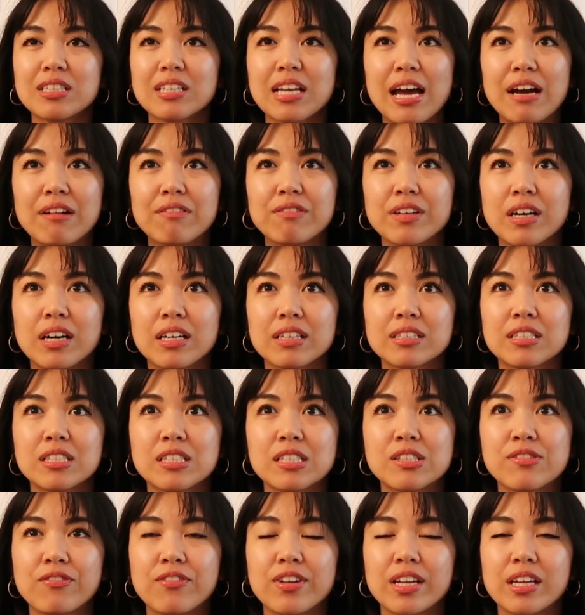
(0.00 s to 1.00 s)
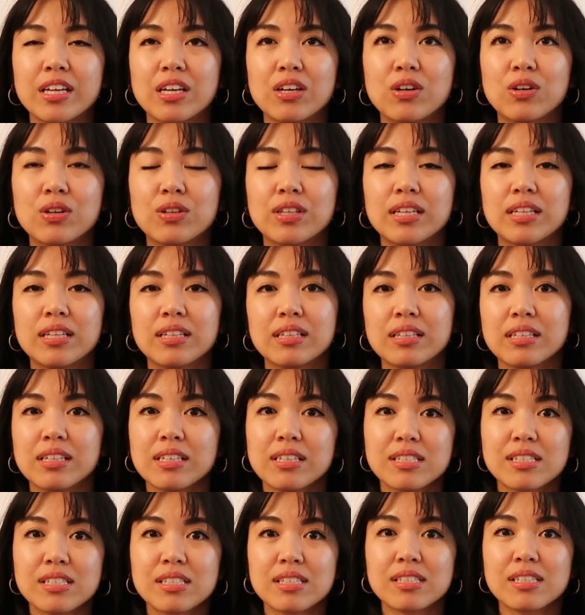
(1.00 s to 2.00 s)
caveat this video that
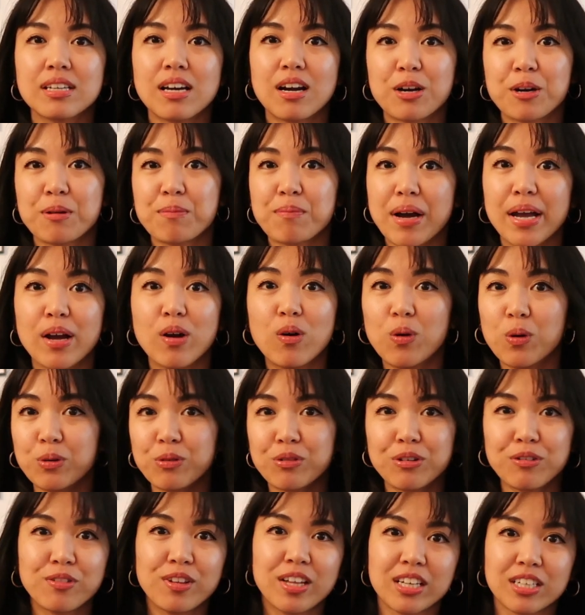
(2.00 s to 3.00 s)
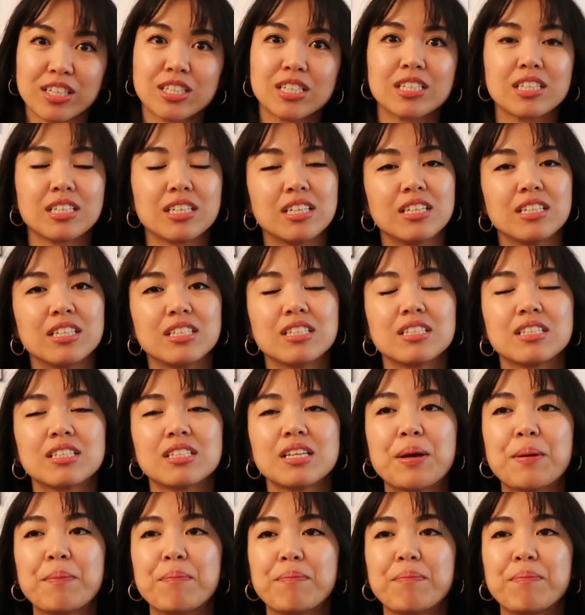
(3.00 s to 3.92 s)
these are my own reflections